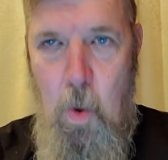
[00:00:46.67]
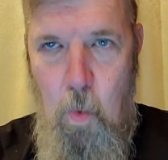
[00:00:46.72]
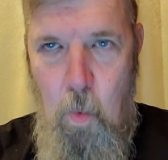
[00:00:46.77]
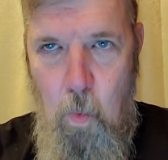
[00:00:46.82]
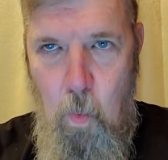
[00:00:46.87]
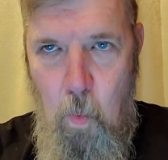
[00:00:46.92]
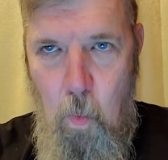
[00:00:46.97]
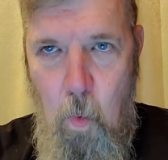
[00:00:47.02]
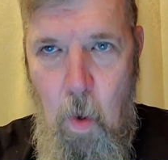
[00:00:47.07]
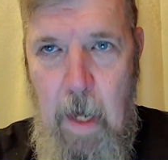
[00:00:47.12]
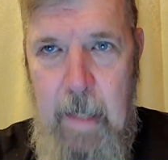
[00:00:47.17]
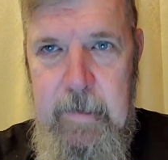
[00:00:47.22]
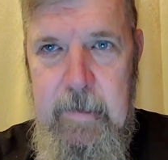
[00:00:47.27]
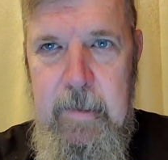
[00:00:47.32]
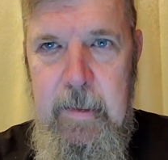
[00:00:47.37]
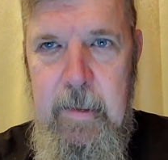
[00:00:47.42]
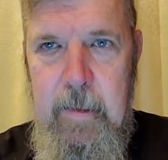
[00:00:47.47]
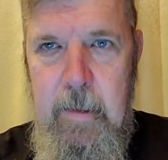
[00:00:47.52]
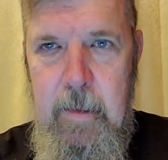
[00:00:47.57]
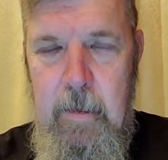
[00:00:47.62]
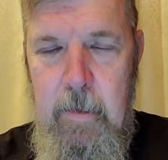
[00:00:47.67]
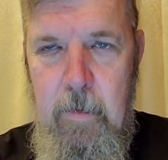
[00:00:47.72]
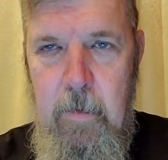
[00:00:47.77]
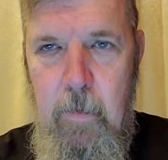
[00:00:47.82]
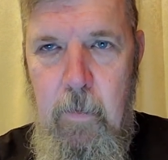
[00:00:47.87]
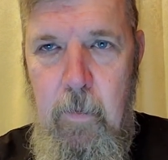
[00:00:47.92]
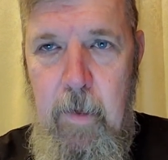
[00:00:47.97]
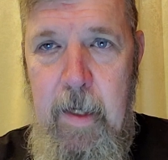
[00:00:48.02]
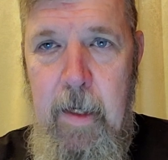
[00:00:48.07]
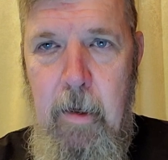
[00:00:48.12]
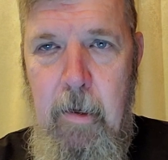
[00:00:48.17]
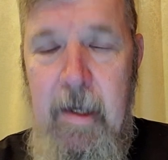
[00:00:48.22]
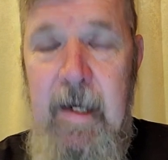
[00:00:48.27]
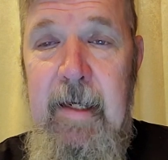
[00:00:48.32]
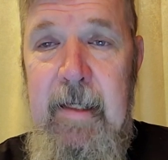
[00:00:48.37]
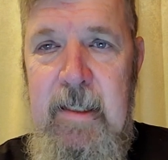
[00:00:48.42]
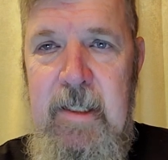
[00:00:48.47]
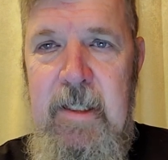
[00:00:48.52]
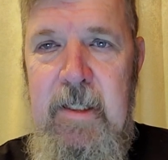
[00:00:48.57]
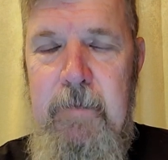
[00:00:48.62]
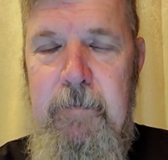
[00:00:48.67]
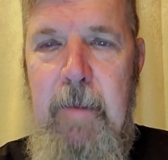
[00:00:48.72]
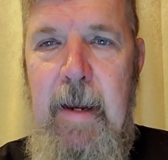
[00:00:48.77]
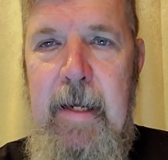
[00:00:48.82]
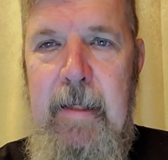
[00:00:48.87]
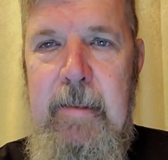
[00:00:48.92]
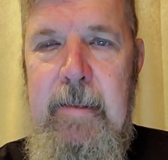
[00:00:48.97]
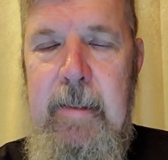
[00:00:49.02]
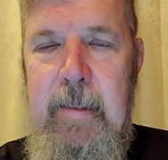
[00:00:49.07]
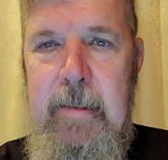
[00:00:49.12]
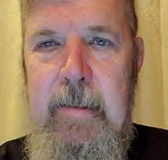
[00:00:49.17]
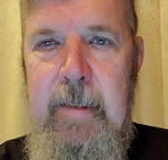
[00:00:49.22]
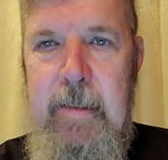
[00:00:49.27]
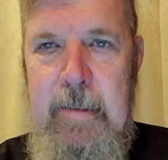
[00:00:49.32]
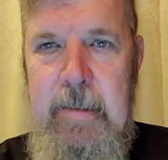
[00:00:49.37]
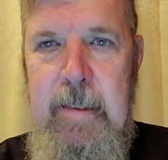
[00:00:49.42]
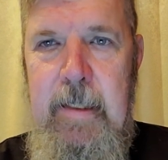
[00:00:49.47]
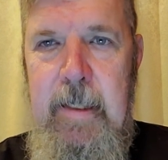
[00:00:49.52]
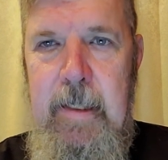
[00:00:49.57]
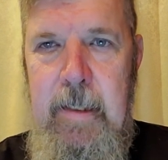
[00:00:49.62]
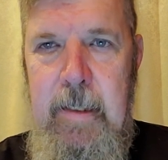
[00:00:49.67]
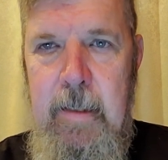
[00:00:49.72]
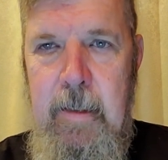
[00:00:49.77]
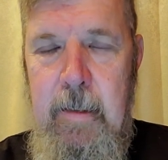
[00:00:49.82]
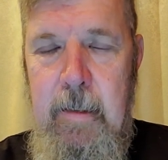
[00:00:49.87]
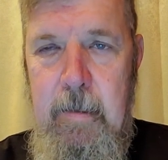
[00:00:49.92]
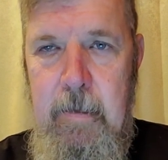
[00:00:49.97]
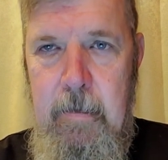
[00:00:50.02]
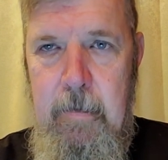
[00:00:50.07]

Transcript: what we are expected to see